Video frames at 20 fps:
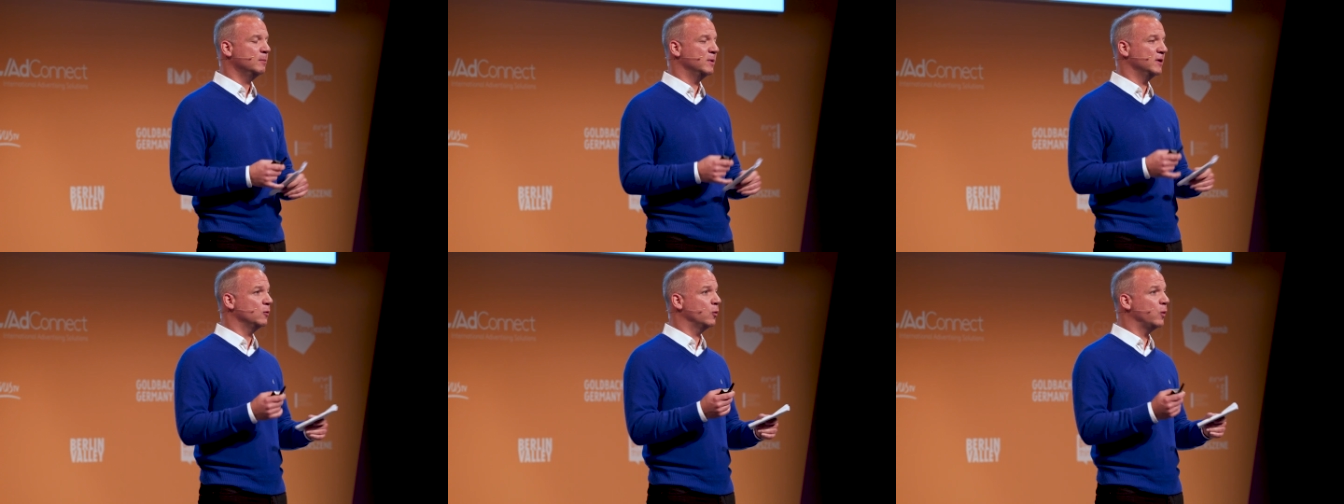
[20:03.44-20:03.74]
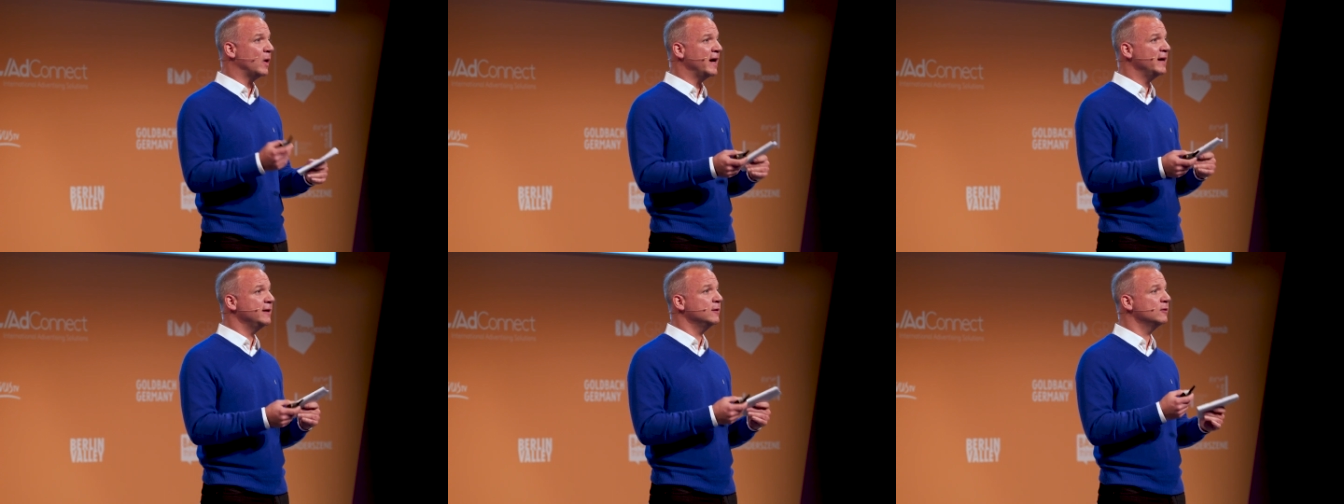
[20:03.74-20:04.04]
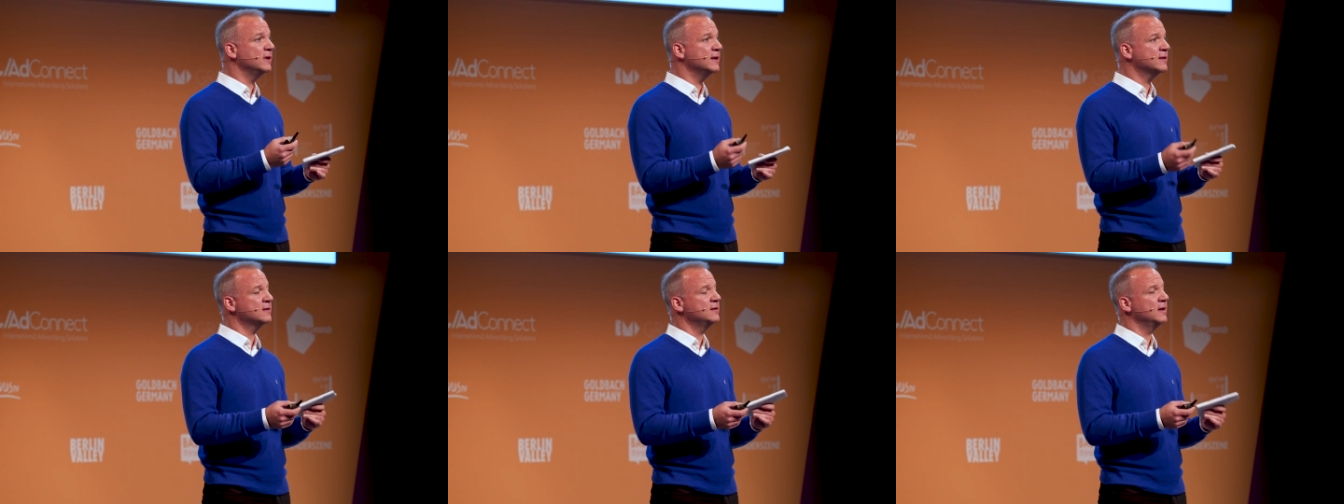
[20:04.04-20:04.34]
but while
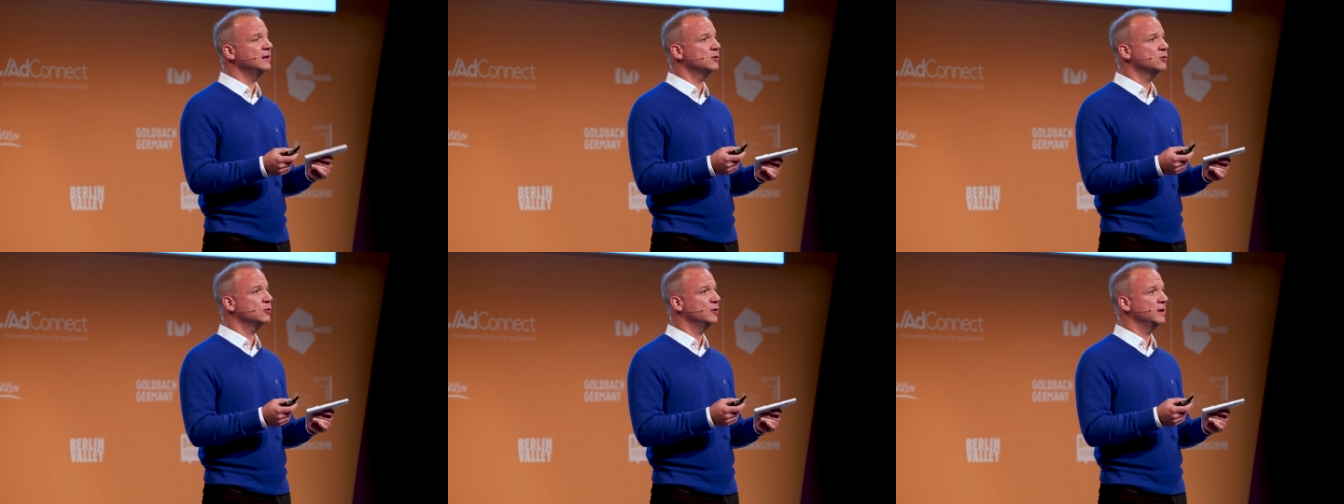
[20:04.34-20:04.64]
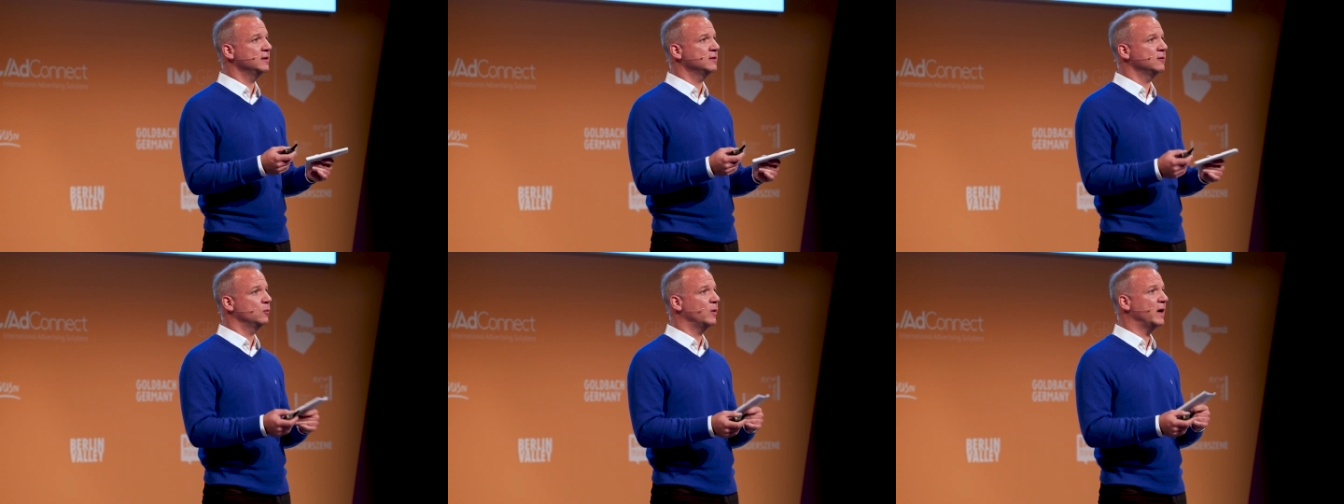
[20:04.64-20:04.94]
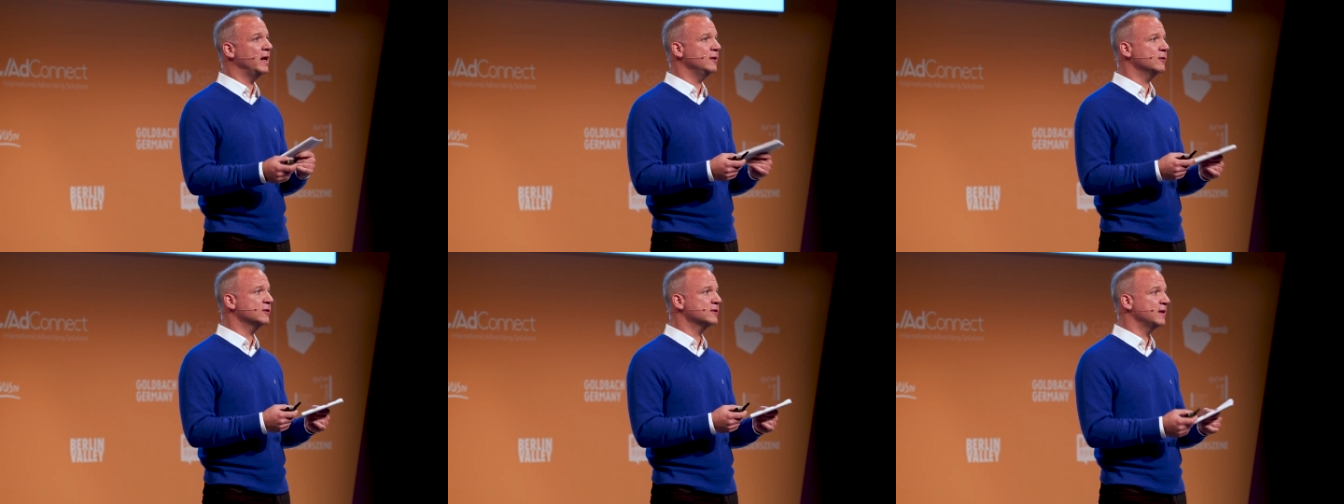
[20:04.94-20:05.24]
you're listening to it and
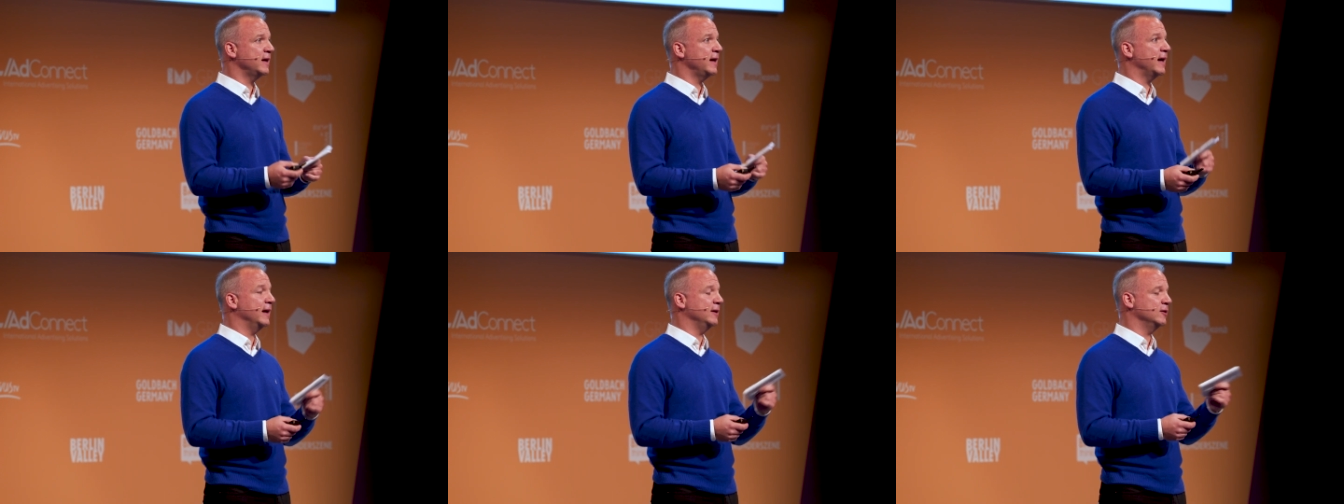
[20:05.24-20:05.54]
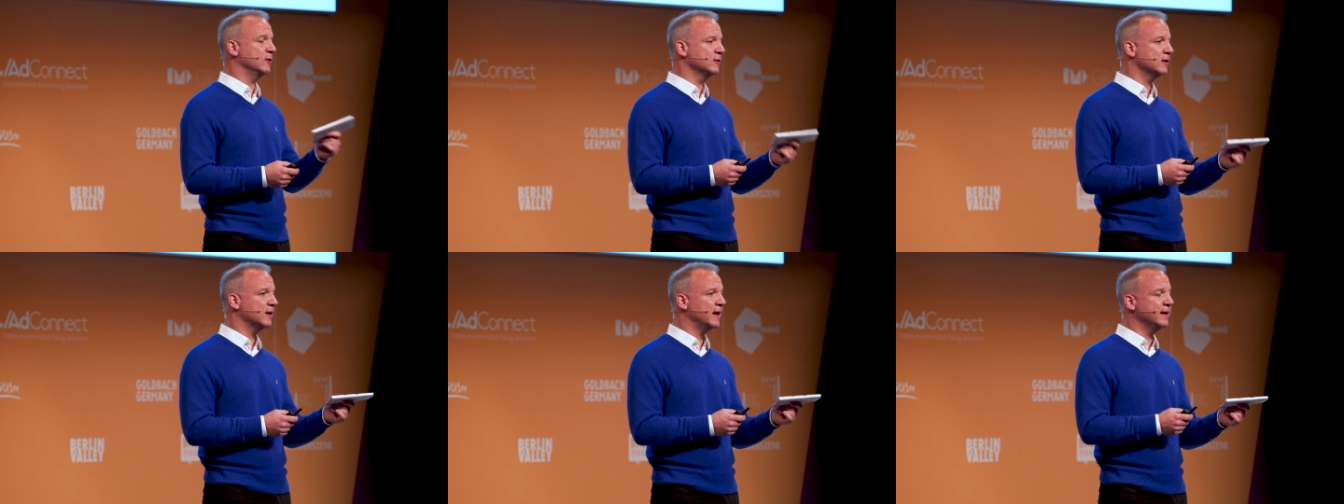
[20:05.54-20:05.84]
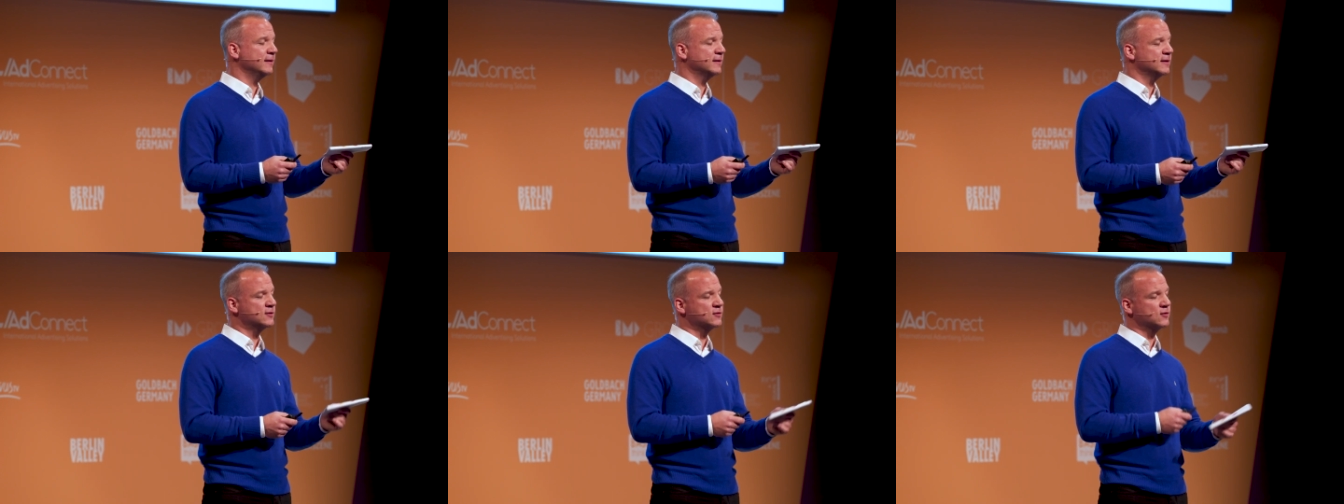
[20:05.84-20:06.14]
while you say, I don't
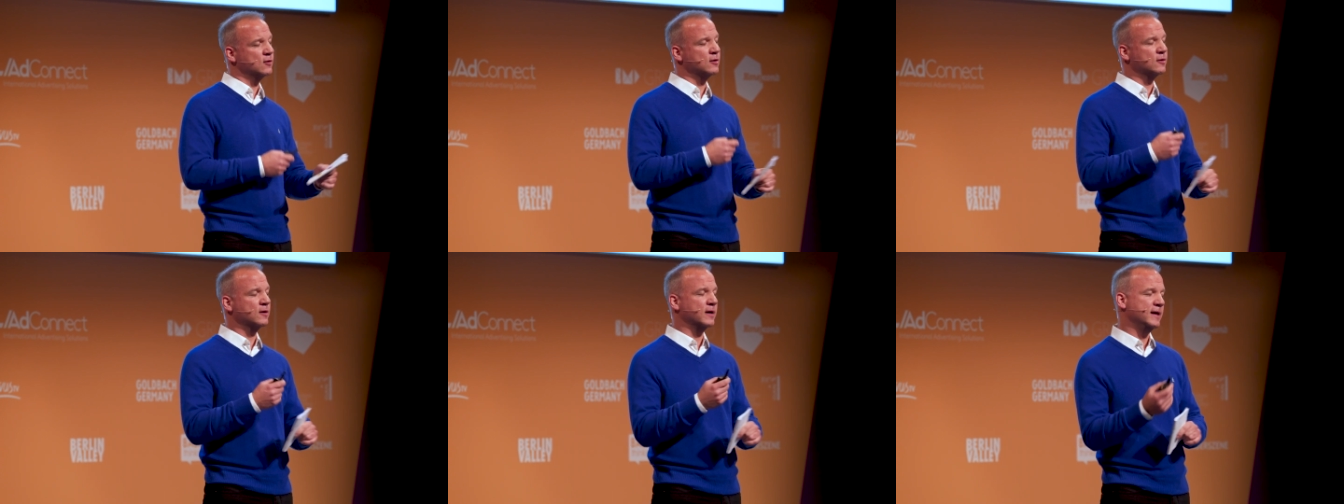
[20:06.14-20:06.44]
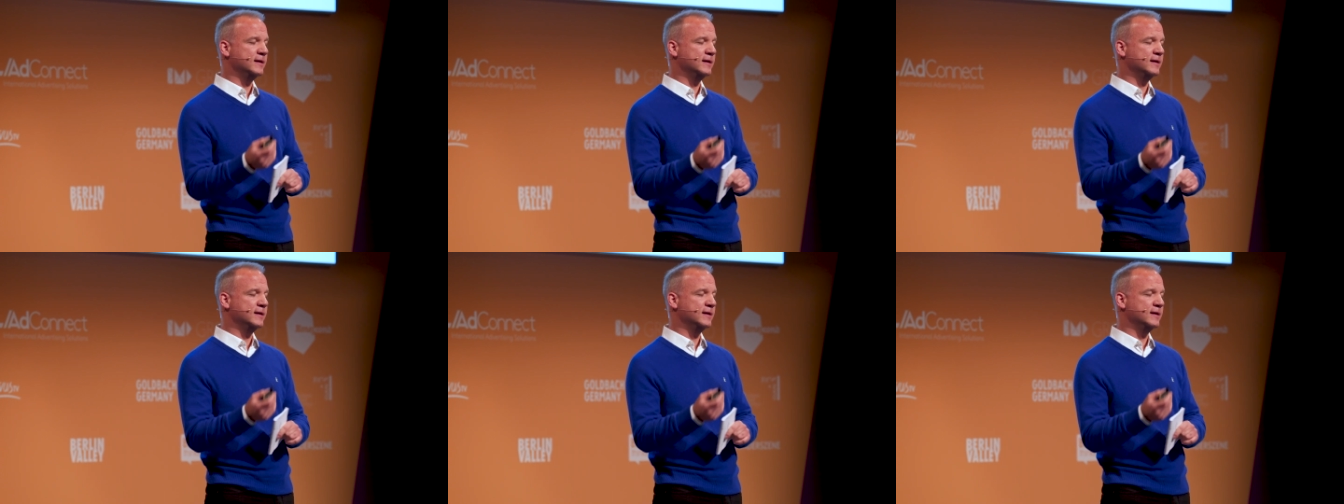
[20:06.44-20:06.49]
like this song,